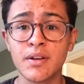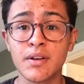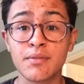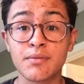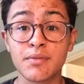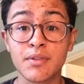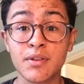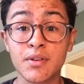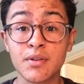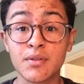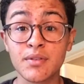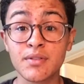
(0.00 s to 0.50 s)

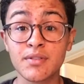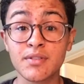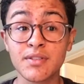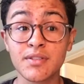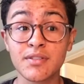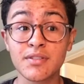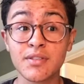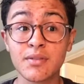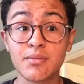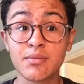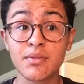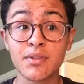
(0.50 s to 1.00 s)
Been noticing
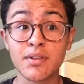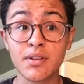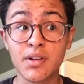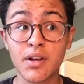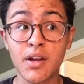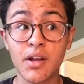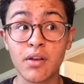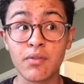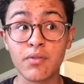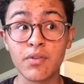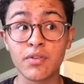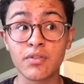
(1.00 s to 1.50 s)
something
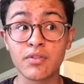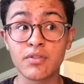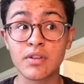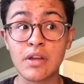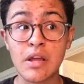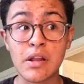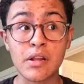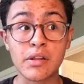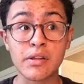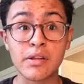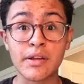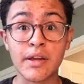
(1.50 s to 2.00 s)
kind of
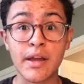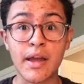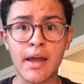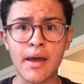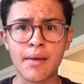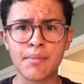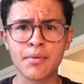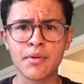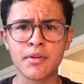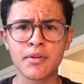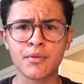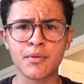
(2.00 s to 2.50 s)
unsettling
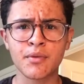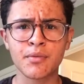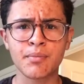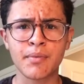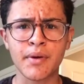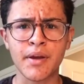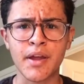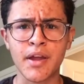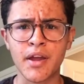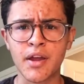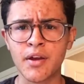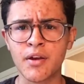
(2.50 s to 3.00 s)
happening with
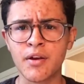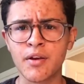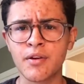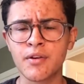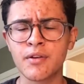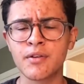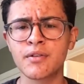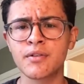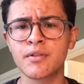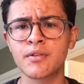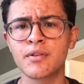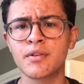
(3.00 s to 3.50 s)
my hair.
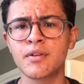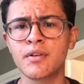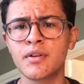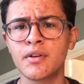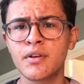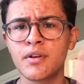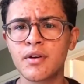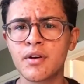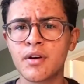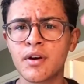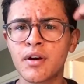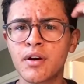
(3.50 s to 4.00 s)

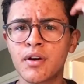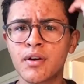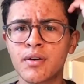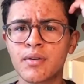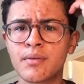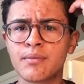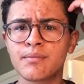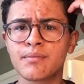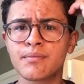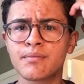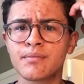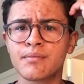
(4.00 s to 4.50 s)

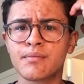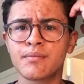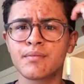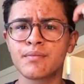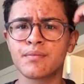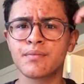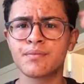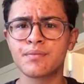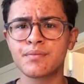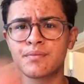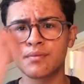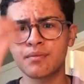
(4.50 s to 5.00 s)

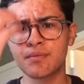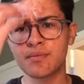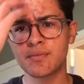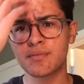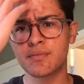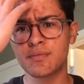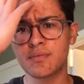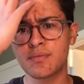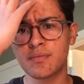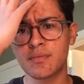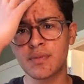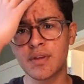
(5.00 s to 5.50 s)

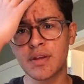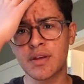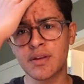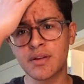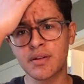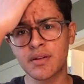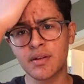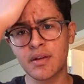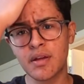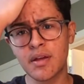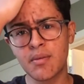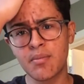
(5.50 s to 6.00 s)

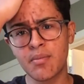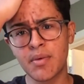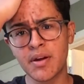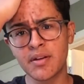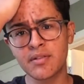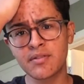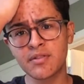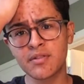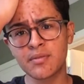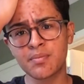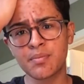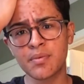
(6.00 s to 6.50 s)
Like it might
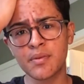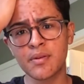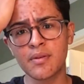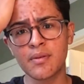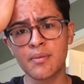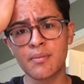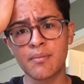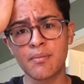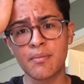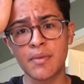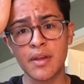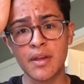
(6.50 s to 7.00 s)
just be
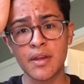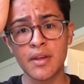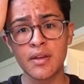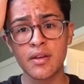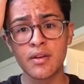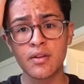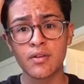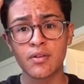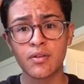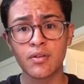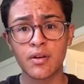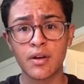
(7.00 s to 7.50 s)

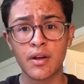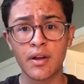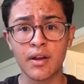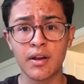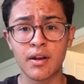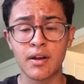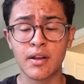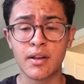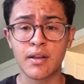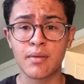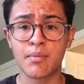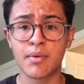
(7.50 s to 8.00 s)
me,
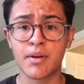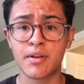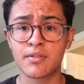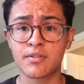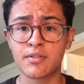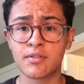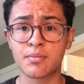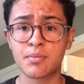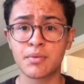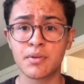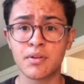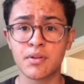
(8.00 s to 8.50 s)
and I might
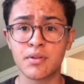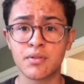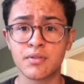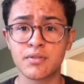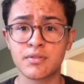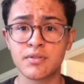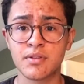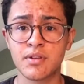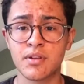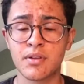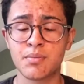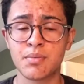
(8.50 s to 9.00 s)
just be
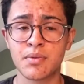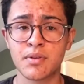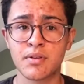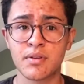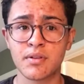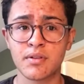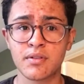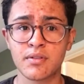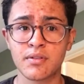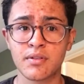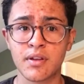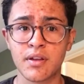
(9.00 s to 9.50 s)
noticing it
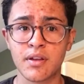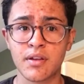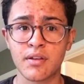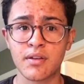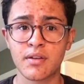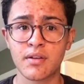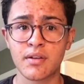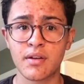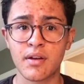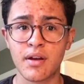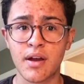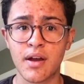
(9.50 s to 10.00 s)
because like
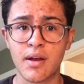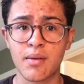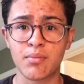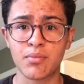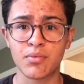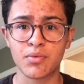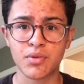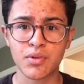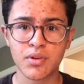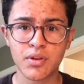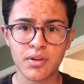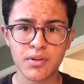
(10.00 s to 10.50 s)
I'm
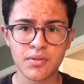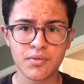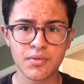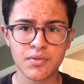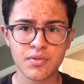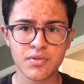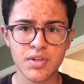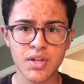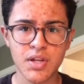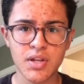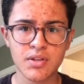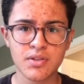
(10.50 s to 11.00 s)
looking for
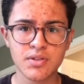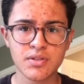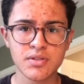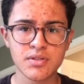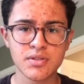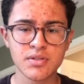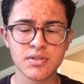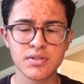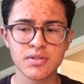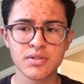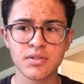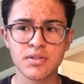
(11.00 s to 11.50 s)

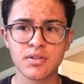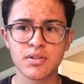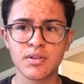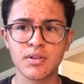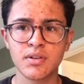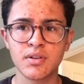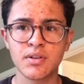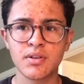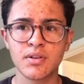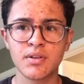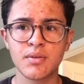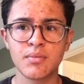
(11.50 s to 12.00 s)
changes,
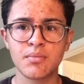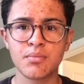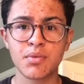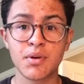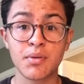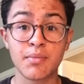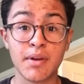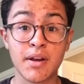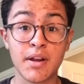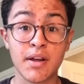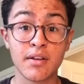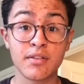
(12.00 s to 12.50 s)
but it
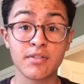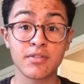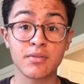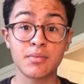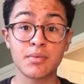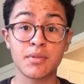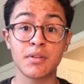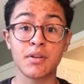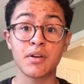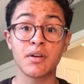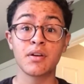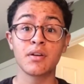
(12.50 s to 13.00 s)
might actually
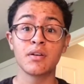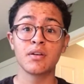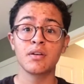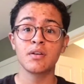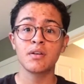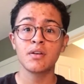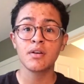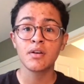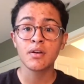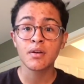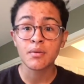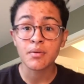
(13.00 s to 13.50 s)
be there.
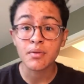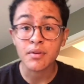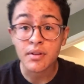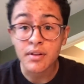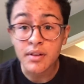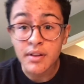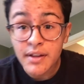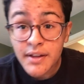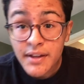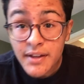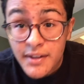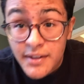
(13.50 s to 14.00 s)
But
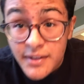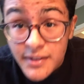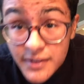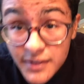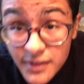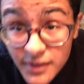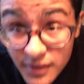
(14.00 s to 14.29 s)
like